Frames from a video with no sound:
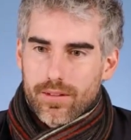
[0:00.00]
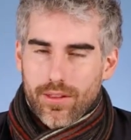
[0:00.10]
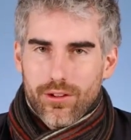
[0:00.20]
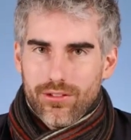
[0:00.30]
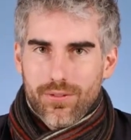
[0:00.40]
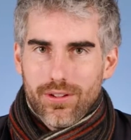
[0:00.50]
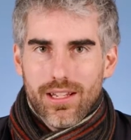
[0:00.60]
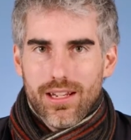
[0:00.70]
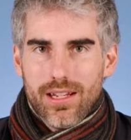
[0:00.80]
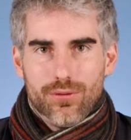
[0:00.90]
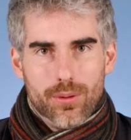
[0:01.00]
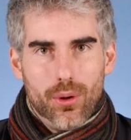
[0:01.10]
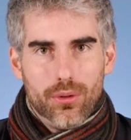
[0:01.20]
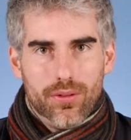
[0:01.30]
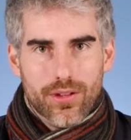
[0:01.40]
Now, there's definitely a need for
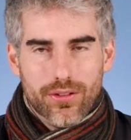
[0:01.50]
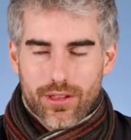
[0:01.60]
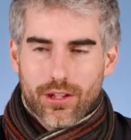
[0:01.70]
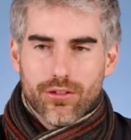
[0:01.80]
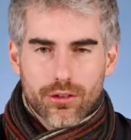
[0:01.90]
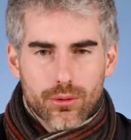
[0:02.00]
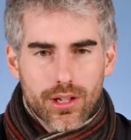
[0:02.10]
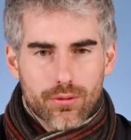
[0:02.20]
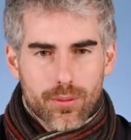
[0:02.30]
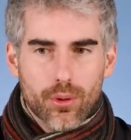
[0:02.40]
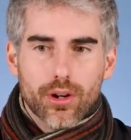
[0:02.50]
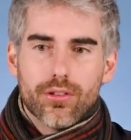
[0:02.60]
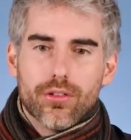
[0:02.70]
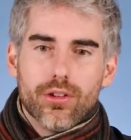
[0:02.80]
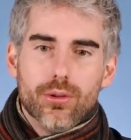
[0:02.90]
both of these things. You need
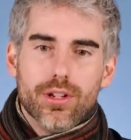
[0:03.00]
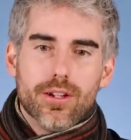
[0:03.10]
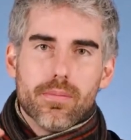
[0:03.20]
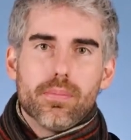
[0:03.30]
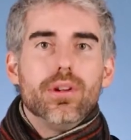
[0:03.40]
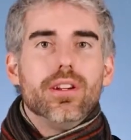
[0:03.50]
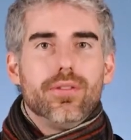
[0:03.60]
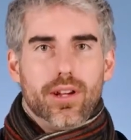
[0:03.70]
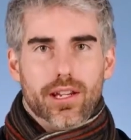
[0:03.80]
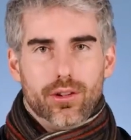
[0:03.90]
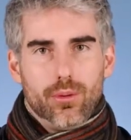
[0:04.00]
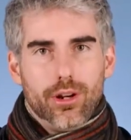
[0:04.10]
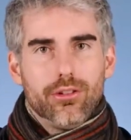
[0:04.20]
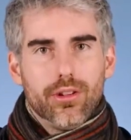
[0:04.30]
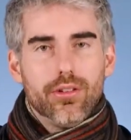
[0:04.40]
reports. You need predefined
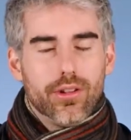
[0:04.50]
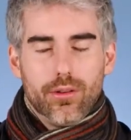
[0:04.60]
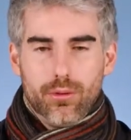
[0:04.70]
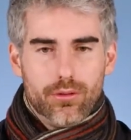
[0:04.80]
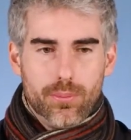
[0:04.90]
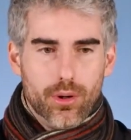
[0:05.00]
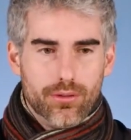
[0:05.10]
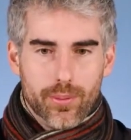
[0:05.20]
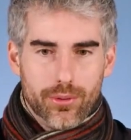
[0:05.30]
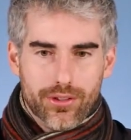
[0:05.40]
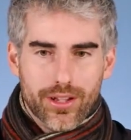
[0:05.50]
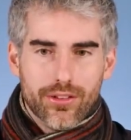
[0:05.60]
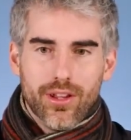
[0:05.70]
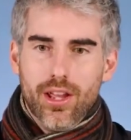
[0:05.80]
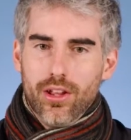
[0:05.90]
questions. That's what a report
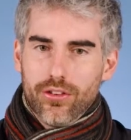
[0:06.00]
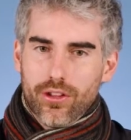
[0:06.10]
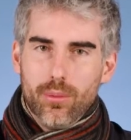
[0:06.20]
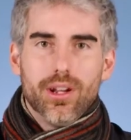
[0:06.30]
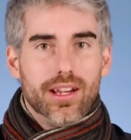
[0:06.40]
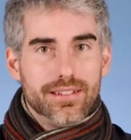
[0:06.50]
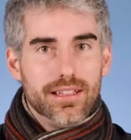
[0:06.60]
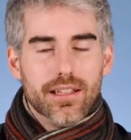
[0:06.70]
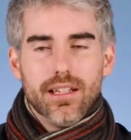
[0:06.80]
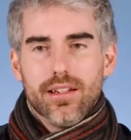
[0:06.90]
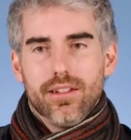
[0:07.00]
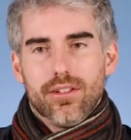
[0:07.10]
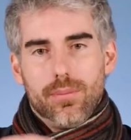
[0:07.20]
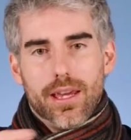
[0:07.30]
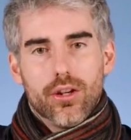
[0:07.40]
represents. Someone, ideally, needs
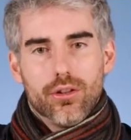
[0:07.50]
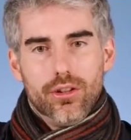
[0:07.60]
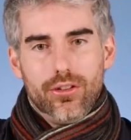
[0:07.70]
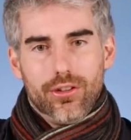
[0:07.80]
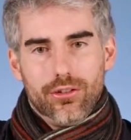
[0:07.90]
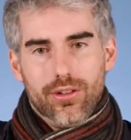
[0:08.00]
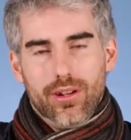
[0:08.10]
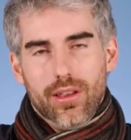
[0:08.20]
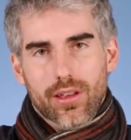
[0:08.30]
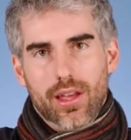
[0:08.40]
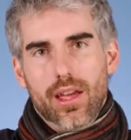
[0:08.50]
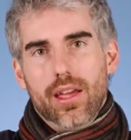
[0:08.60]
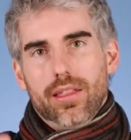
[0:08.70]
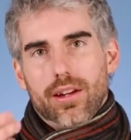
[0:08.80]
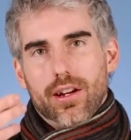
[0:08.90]
to make a good decision.
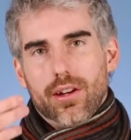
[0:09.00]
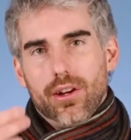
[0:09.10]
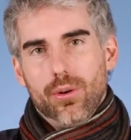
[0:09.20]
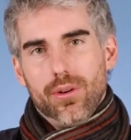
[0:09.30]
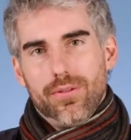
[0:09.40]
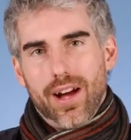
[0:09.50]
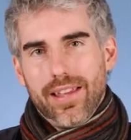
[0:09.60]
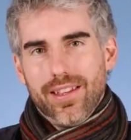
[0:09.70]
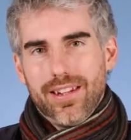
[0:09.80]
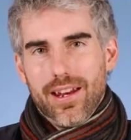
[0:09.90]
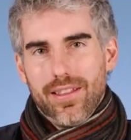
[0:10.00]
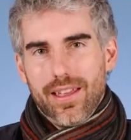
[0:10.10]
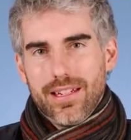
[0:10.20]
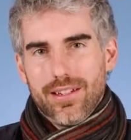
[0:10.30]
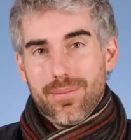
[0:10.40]
They're going to go and find the data they
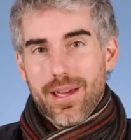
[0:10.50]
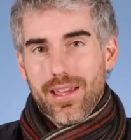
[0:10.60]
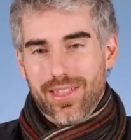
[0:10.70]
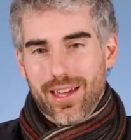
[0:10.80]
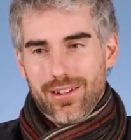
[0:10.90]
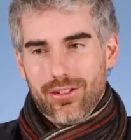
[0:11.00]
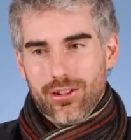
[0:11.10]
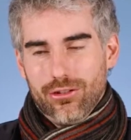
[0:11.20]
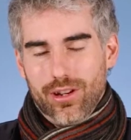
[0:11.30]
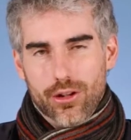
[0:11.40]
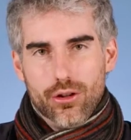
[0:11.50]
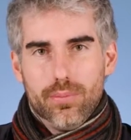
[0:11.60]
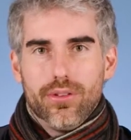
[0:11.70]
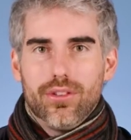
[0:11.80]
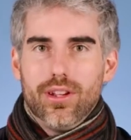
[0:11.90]
need to make that decision, and you
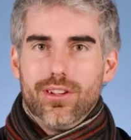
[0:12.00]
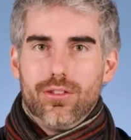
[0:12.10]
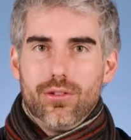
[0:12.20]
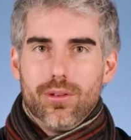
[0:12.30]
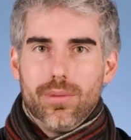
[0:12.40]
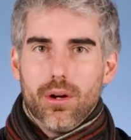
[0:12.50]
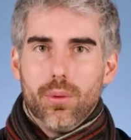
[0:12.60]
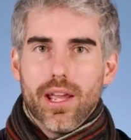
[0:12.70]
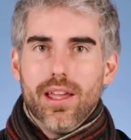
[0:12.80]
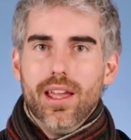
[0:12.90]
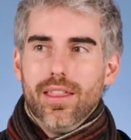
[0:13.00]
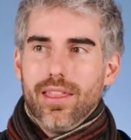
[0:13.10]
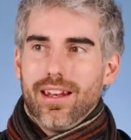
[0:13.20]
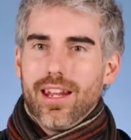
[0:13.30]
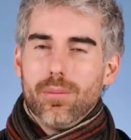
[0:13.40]
present it to them in a way
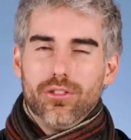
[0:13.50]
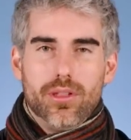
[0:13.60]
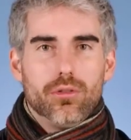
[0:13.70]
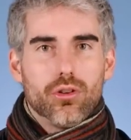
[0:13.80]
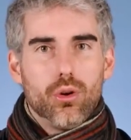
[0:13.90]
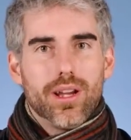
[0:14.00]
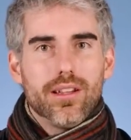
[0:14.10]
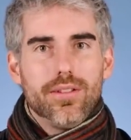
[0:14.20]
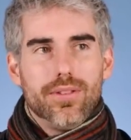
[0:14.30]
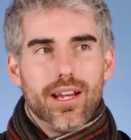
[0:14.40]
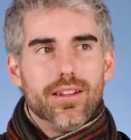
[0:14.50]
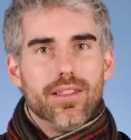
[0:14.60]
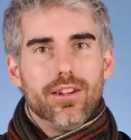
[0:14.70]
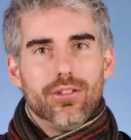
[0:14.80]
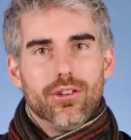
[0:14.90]
that enables them to quickly find
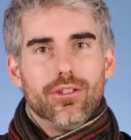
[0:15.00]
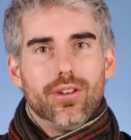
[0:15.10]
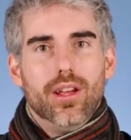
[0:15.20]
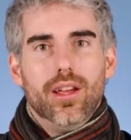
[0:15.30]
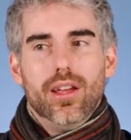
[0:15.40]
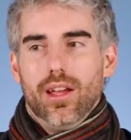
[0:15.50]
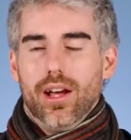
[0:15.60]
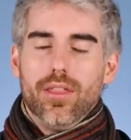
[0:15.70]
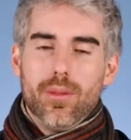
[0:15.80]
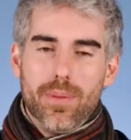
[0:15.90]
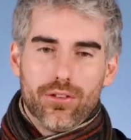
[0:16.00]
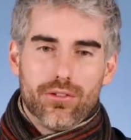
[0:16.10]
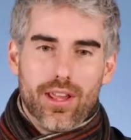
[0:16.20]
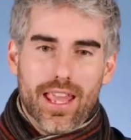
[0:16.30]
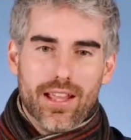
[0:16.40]
the decision, the
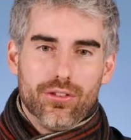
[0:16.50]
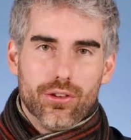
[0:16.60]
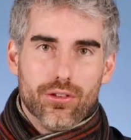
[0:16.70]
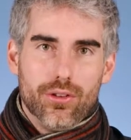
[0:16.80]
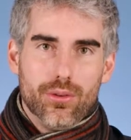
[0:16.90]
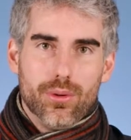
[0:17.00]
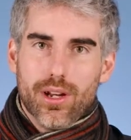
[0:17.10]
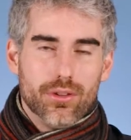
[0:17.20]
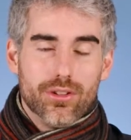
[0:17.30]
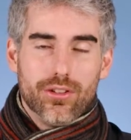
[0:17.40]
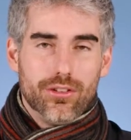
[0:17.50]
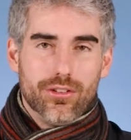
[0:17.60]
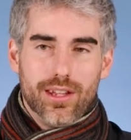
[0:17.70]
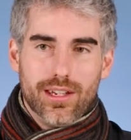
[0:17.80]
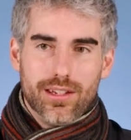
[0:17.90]
best answer to whatever
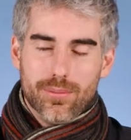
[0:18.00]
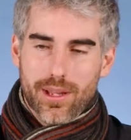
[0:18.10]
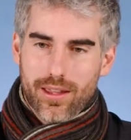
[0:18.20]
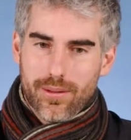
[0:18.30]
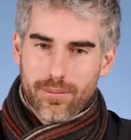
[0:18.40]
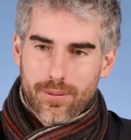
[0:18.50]
decision they need to make.